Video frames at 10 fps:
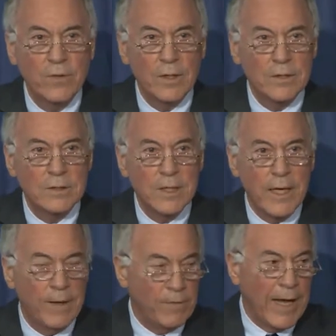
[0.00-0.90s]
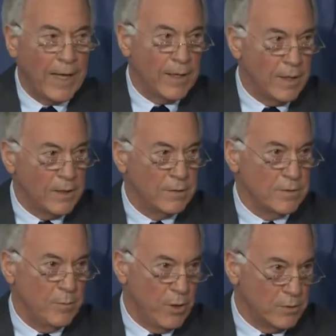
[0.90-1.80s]
is that that is
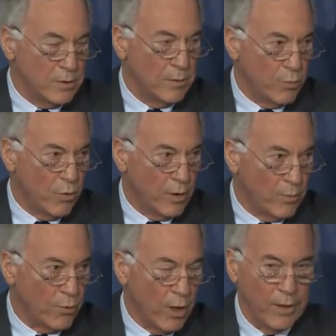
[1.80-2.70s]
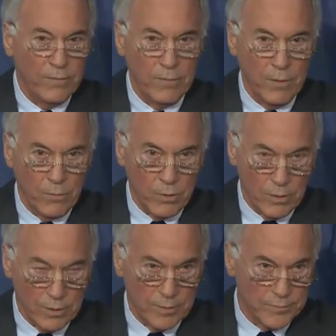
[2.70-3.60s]
the most important price in the
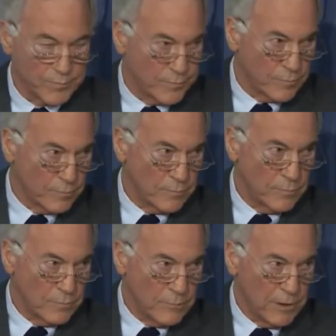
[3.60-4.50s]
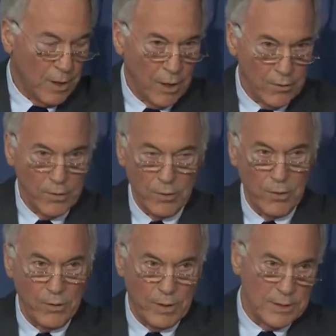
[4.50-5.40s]
world the dollar
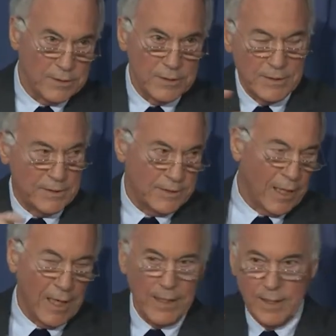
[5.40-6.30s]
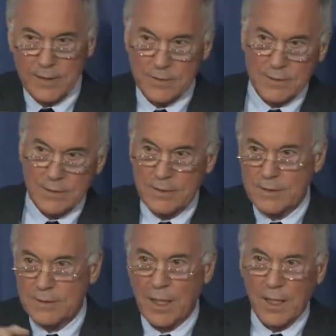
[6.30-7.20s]
euro, and it's just size. It's just the
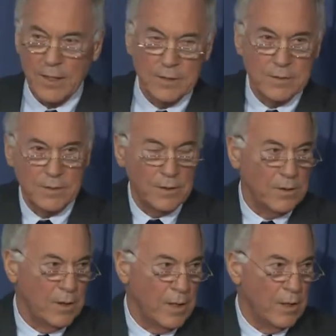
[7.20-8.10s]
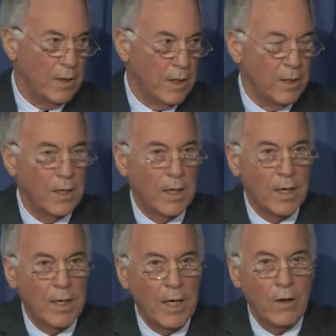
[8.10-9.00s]
size.
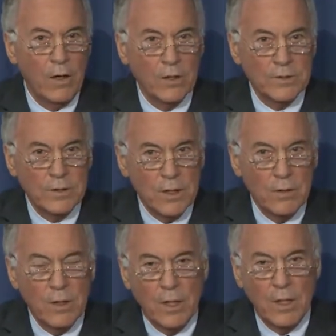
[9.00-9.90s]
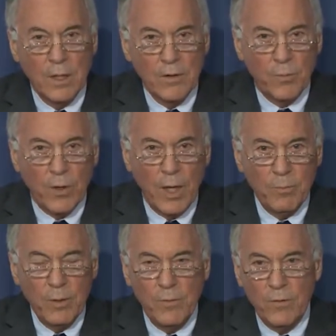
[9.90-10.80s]
Now, also, the
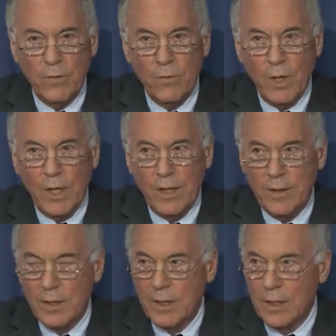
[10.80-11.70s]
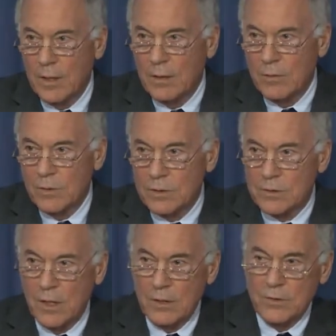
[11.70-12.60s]
problem with the yuan, uh, which
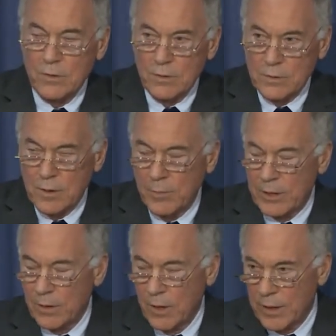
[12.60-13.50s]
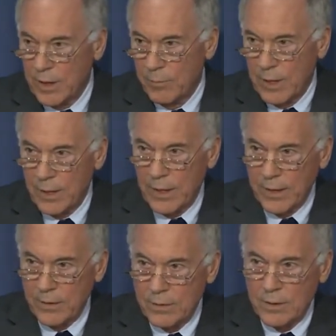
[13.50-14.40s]
Song Ju is going to be talking about
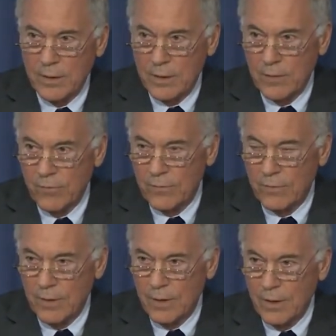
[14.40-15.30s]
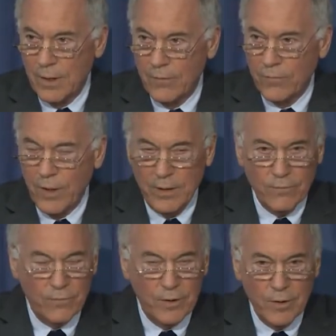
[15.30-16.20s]
later and give us the in inside
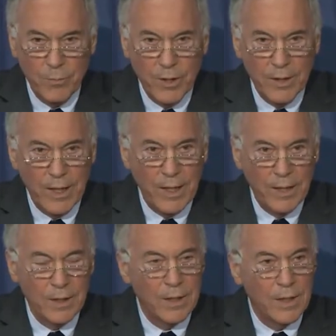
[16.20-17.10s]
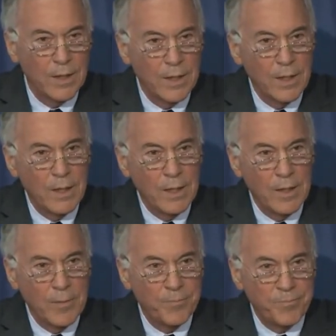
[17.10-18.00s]
scoop on that,
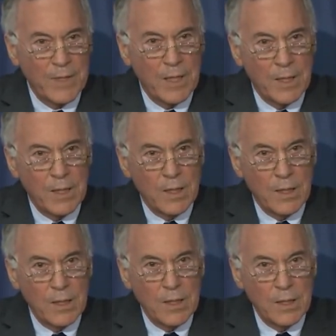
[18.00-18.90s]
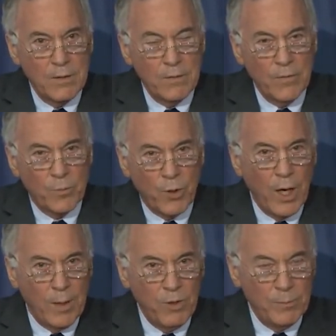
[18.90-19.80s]
uh, the, the,
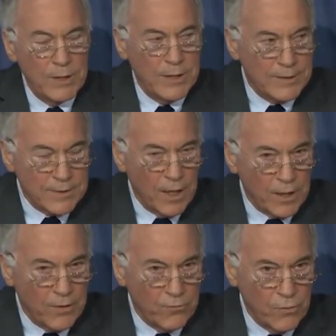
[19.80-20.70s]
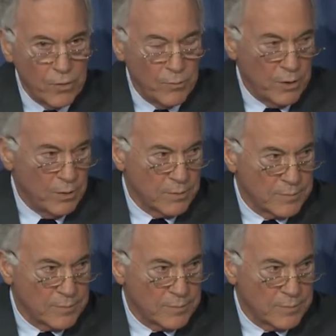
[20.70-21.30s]
problem, it's not convertible.